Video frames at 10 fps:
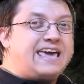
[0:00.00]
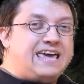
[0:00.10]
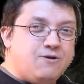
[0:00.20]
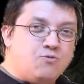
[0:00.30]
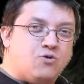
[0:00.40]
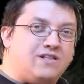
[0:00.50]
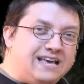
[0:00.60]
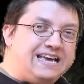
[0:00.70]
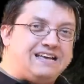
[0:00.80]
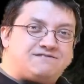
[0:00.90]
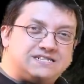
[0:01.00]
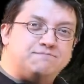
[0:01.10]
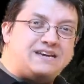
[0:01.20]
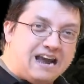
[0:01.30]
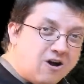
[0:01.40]
he really gives
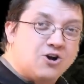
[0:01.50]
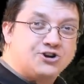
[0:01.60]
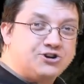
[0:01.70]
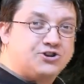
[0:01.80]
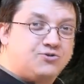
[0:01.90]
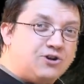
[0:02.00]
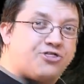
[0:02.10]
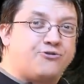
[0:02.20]
some character to it